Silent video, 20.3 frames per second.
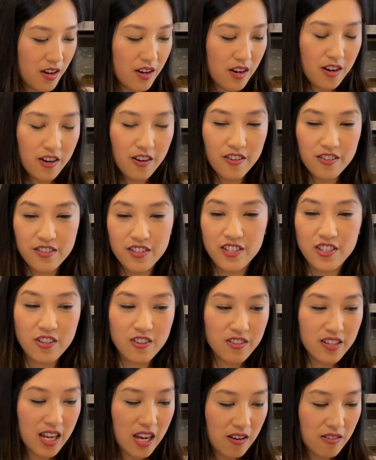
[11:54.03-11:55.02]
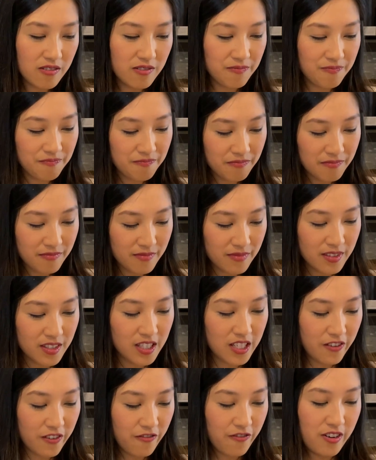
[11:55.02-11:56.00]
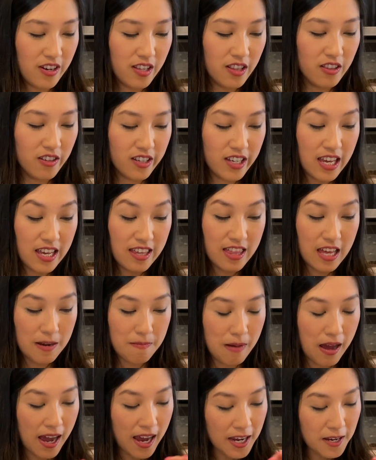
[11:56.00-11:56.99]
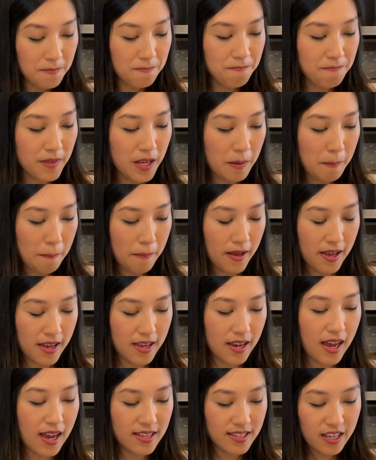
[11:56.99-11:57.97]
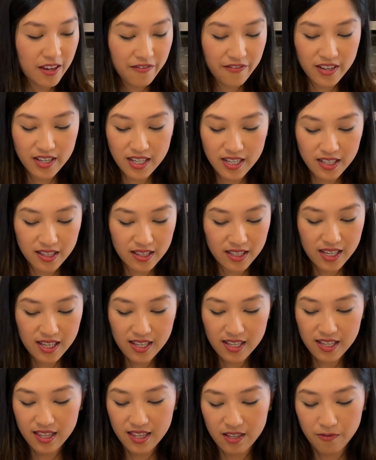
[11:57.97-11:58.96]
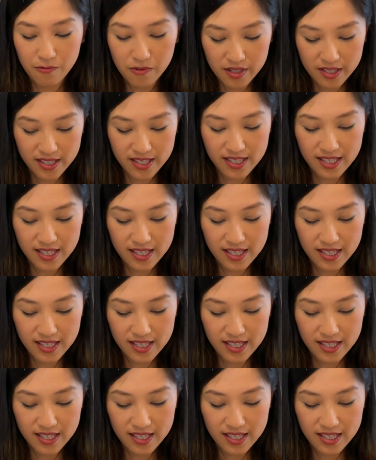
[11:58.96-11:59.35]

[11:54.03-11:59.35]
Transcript: hers turned out different looking than mine, but I definitely would